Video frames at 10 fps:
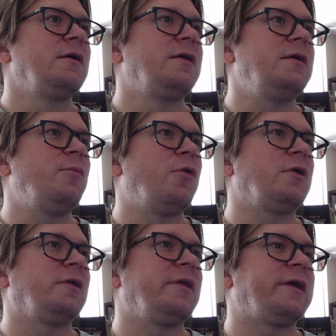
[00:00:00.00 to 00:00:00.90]

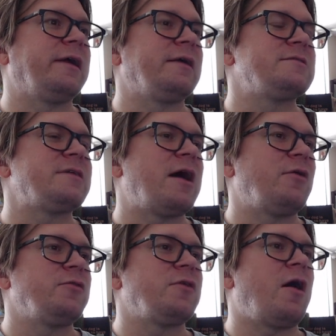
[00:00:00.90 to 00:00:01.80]
Keyboard clicking
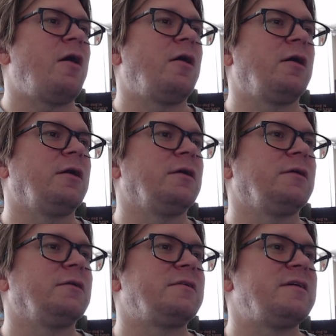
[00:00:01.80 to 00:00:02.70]
sounds
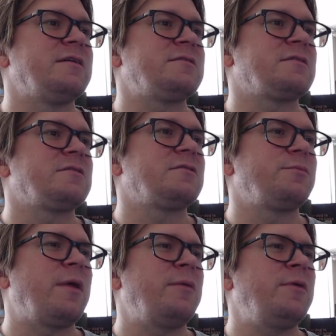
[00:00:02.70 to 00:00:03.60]
are tisks,
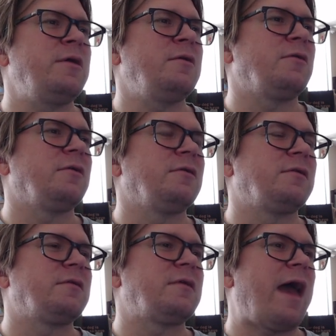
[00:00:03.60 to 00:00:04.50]
maybe, or
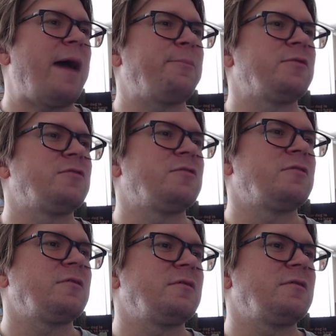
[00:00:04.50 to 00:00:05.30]
taps,